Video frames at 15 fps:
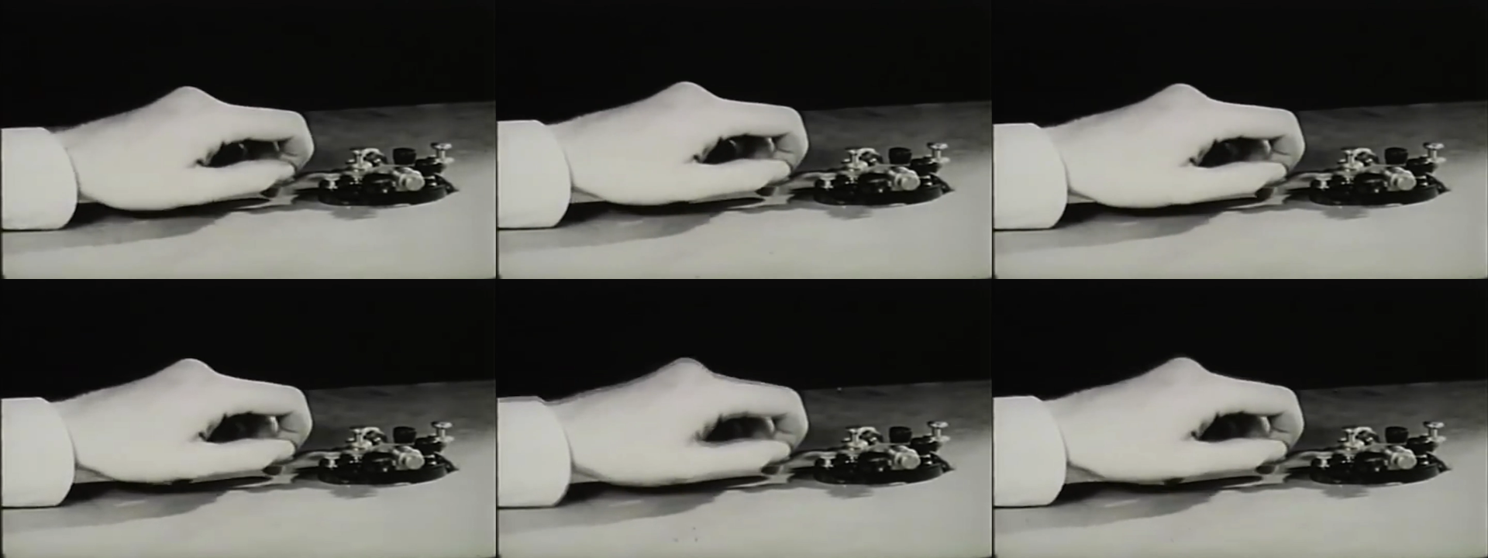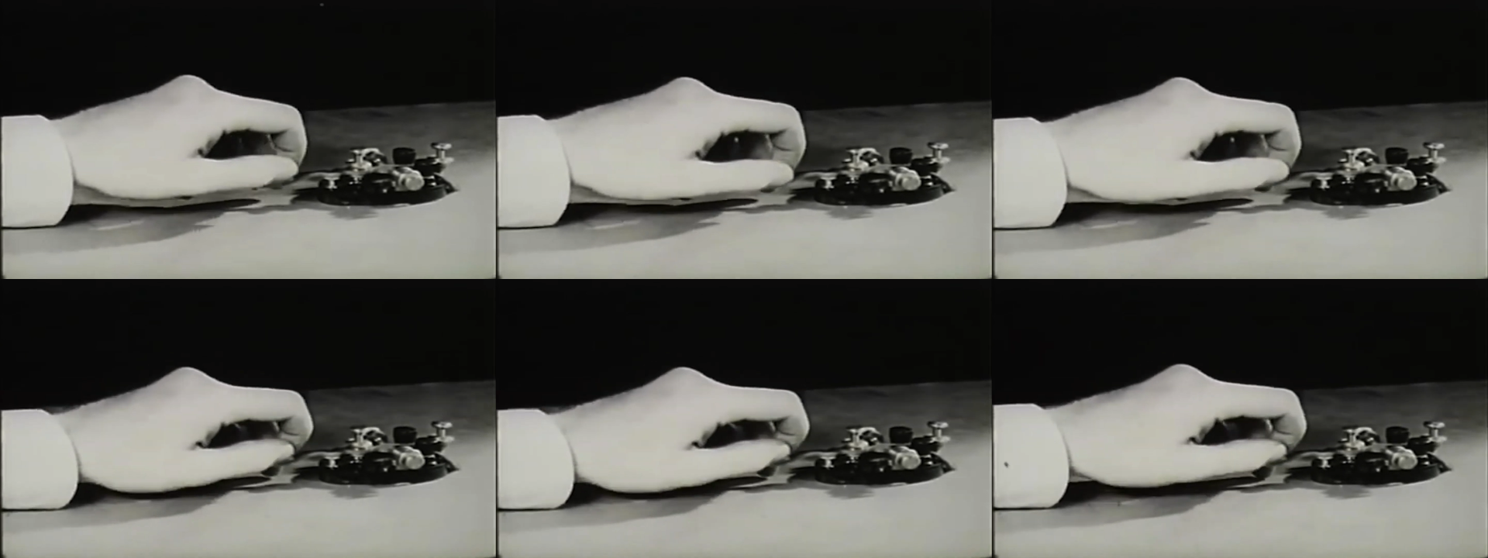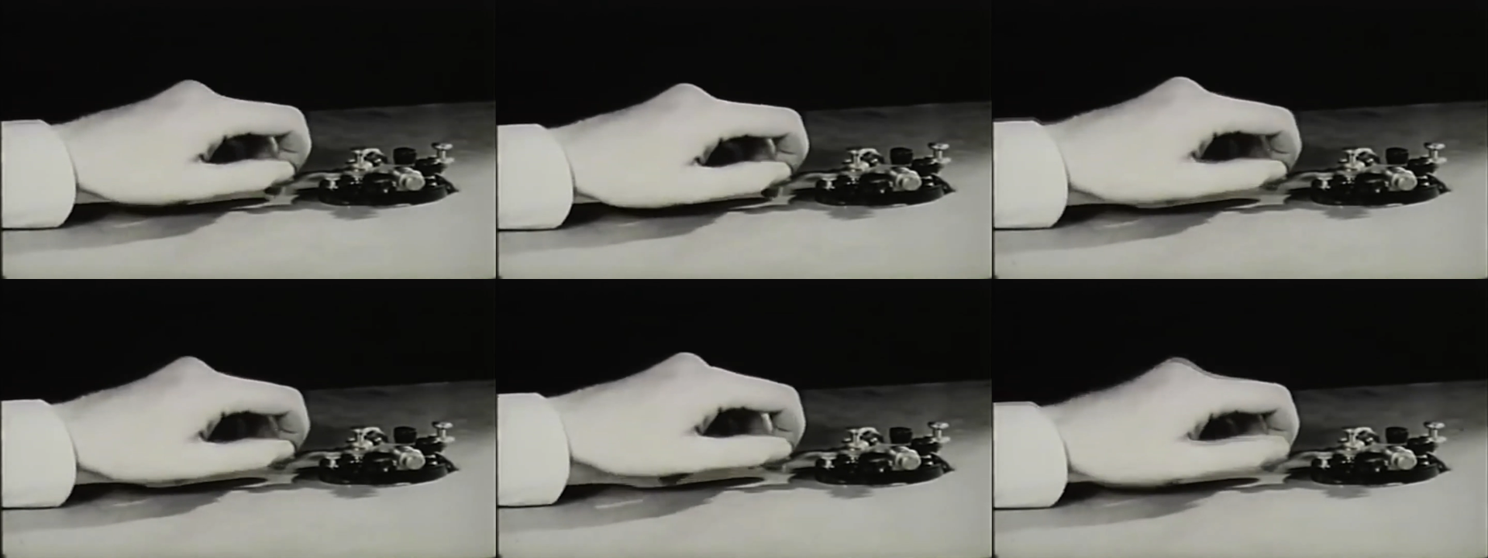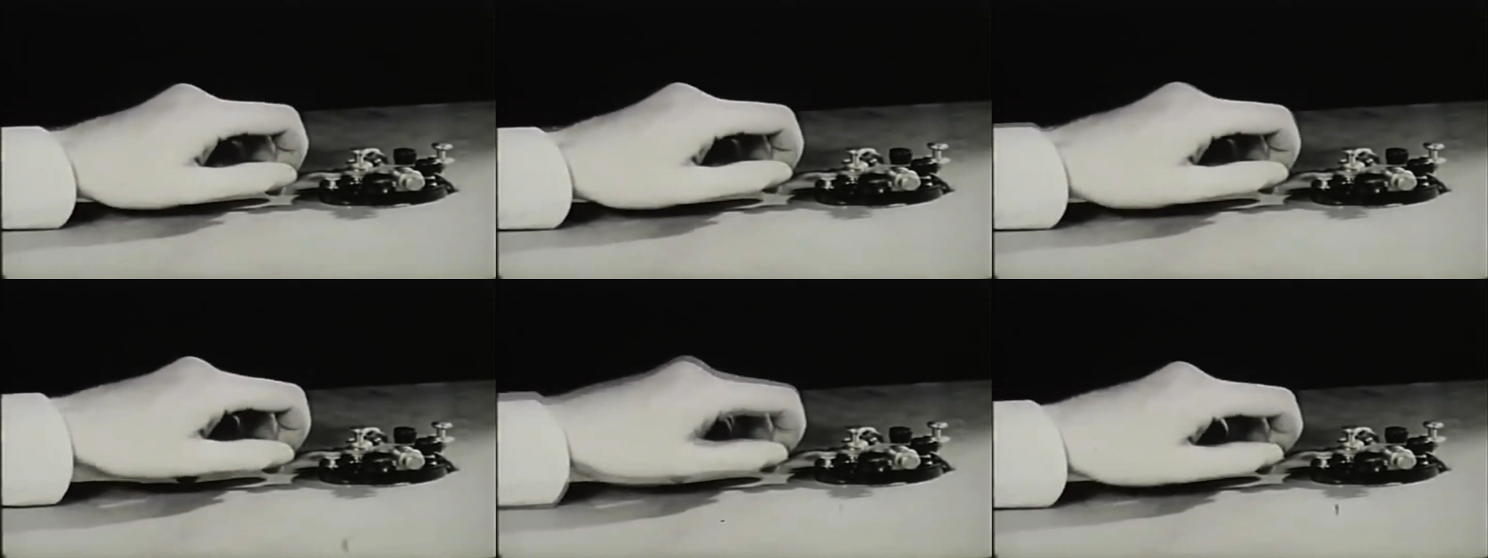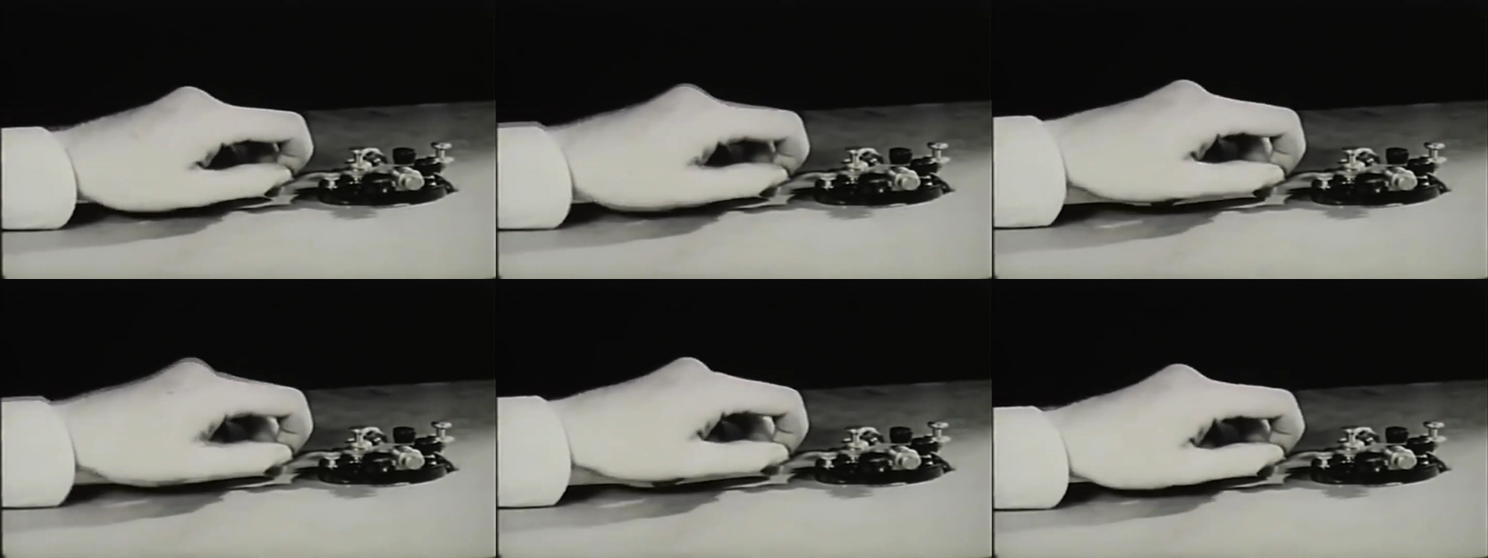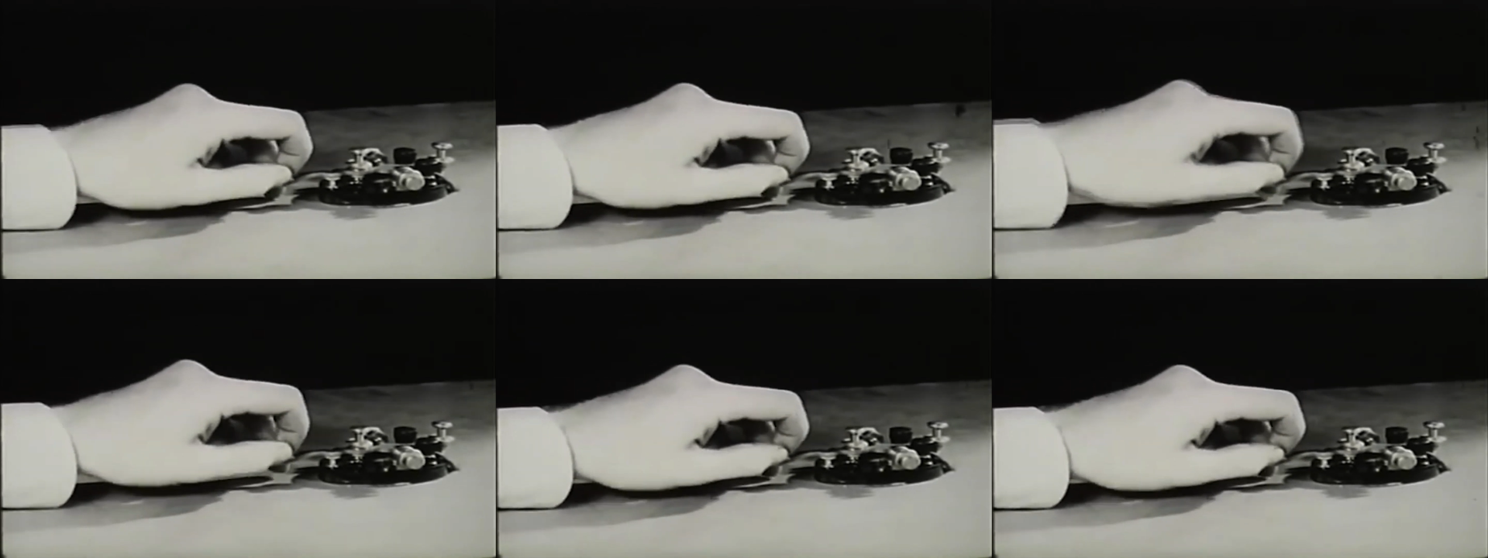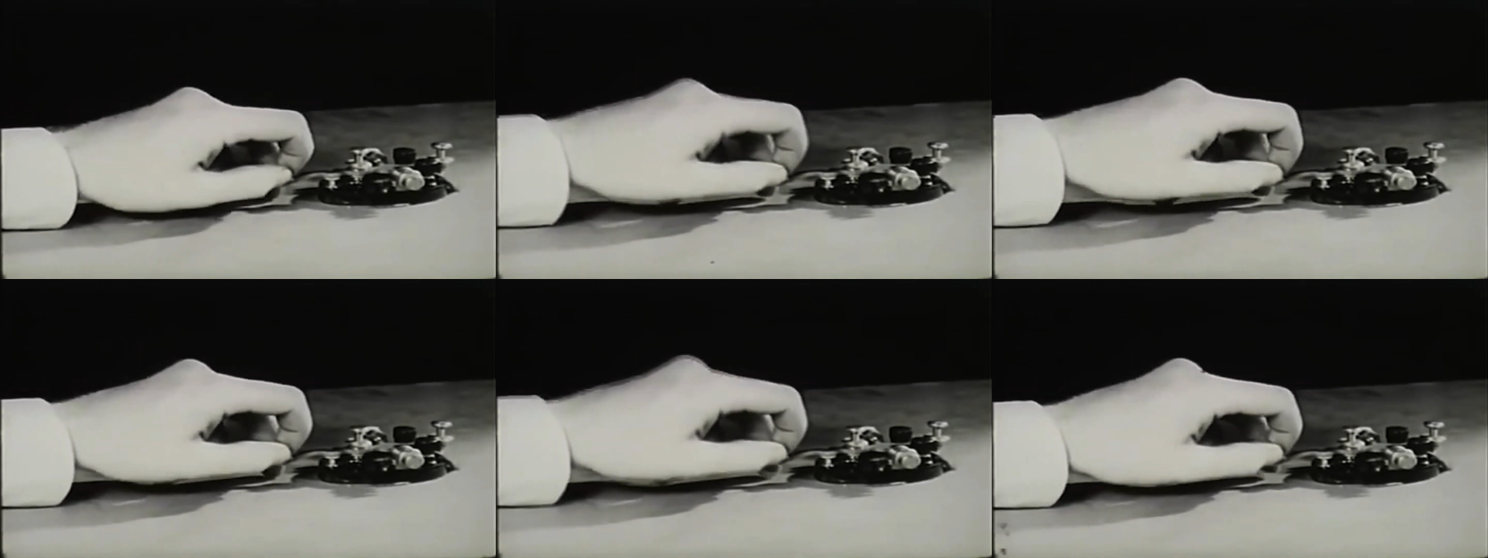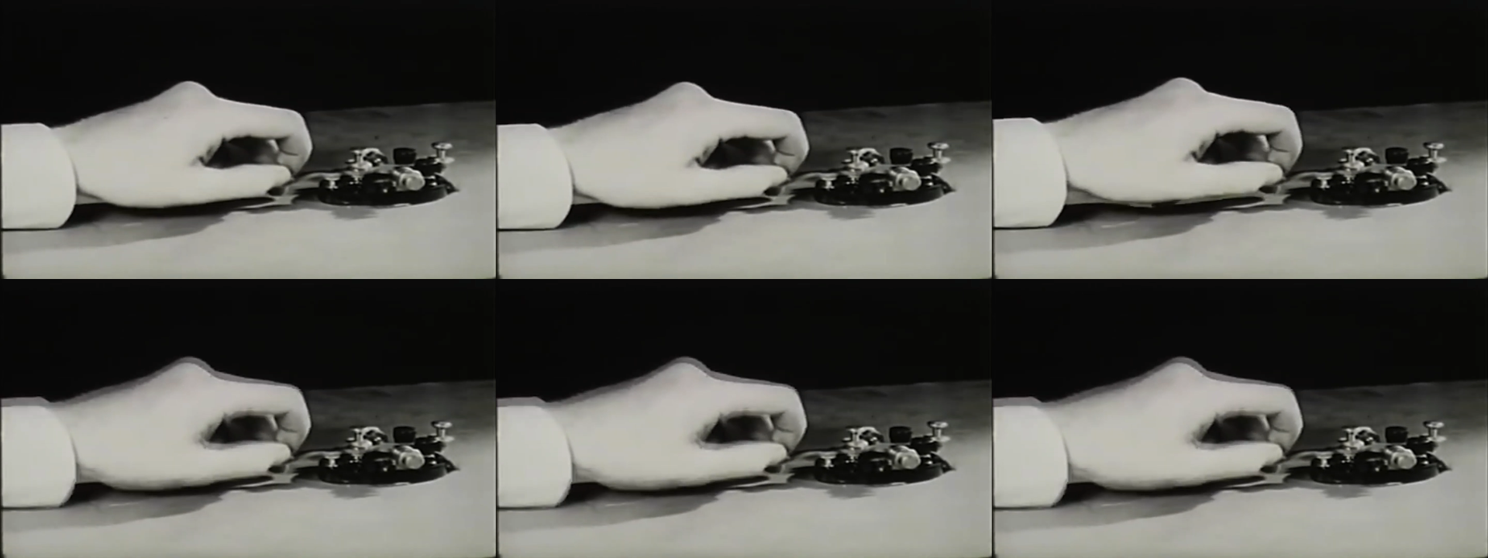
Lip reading: [unreadable: no face in view]